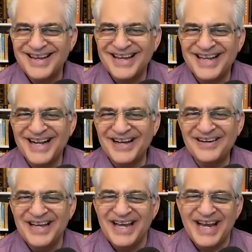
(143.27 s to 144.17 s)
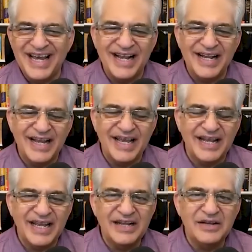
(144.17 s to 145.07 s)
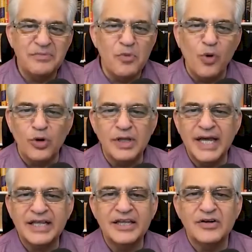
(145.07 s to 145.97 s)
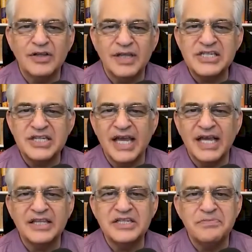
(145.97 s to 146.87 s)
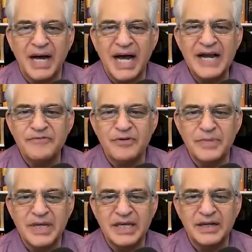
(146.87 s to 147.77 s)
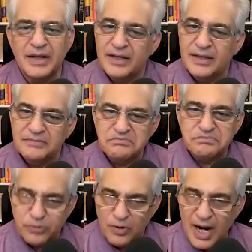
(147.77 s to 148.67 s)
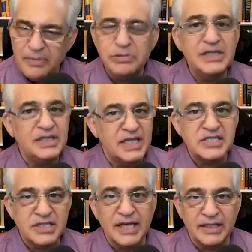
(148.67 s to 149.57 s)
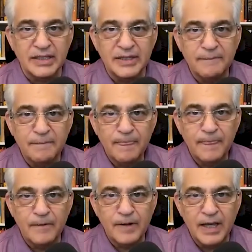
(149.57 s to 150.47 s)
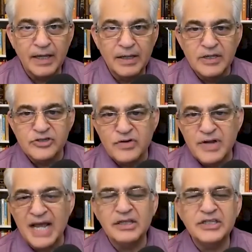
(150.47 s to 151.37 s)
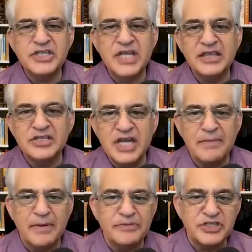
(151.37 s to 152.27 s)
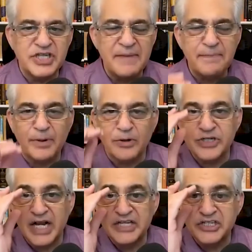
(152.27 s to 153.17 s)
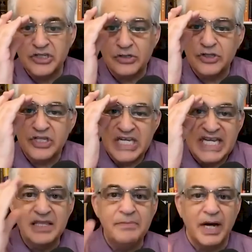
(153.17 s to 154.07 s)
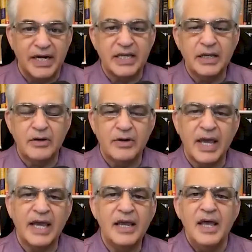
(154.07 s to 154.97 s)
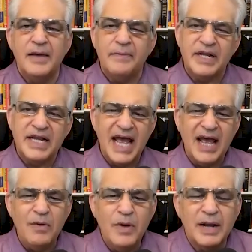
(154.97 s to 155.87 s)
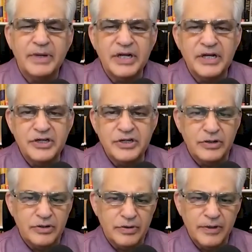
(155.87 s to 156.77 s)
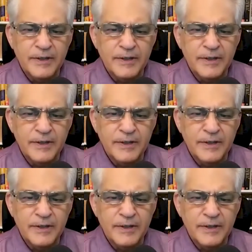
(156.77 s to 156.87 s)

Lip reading: you know, and more likely or less likely to buy from me, and probably less likely. Okay. So now let's take the same. I'm the same person. I still need the money. Okay. But now what I'm going to do